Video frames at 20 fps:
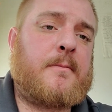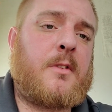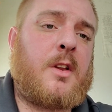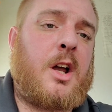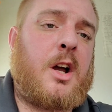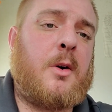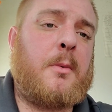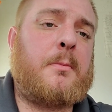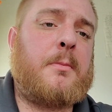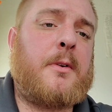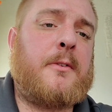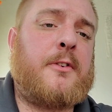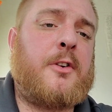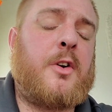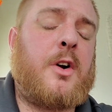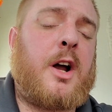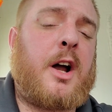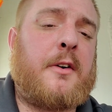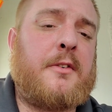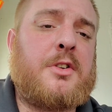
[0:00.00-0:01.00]
I hope if
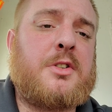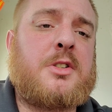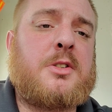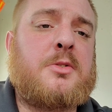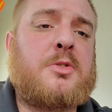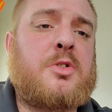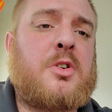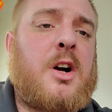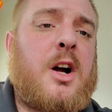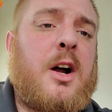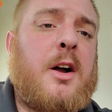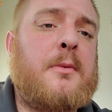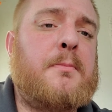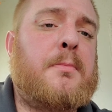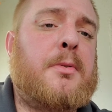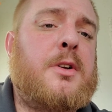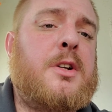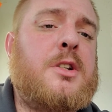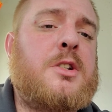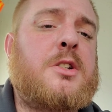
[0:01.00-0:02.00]
you haven't
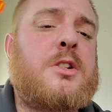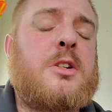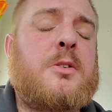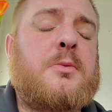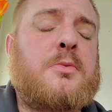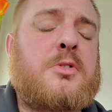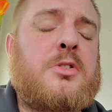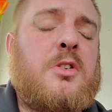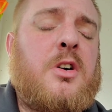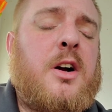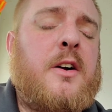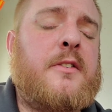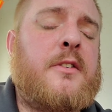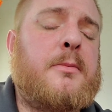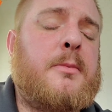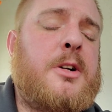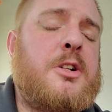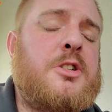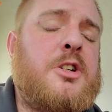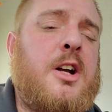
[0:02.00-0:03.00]
subscribed, please subscribe
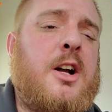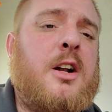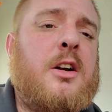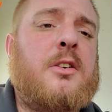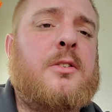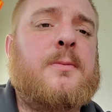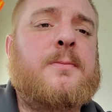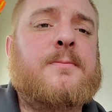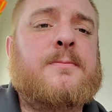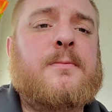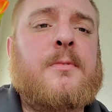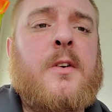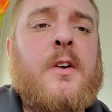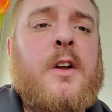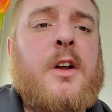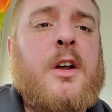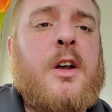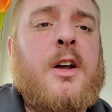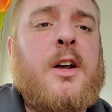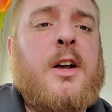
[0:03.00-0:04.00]
to my channel
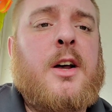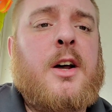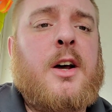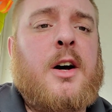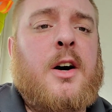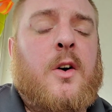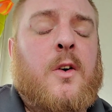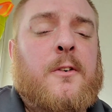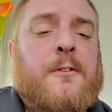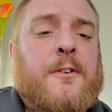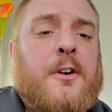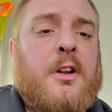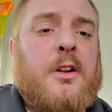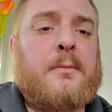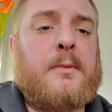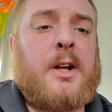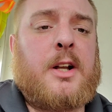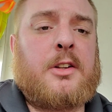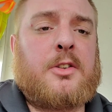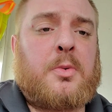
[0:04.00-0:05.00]
or
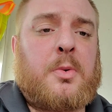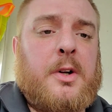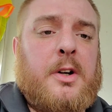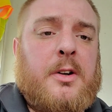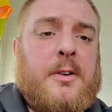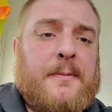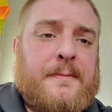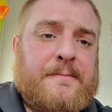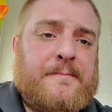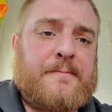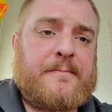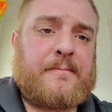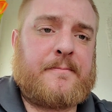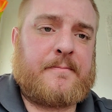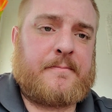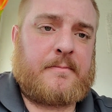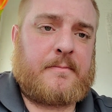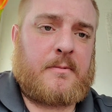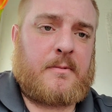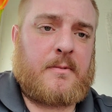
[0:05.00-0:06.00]
follow me on Twitter
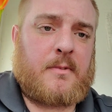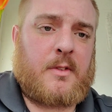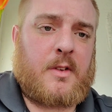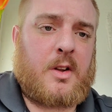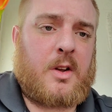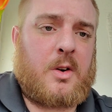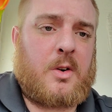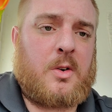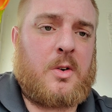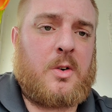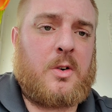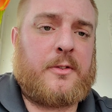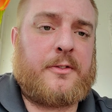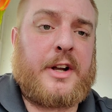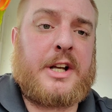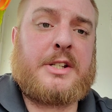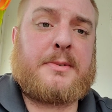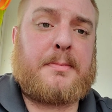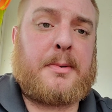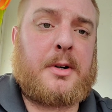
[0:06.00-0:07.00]
or
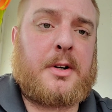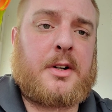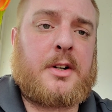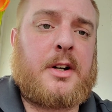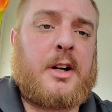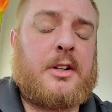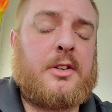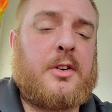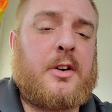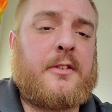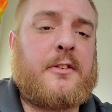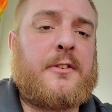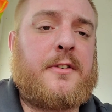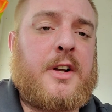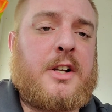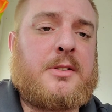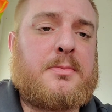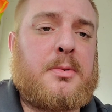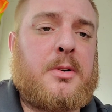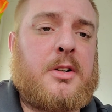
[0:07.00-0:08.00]
Facebook. I do have a
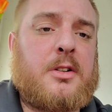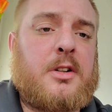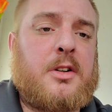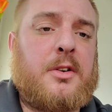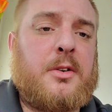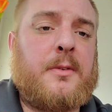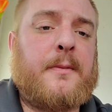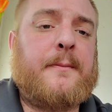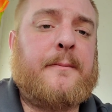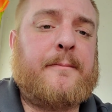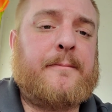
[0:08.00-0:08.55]
Facebook too.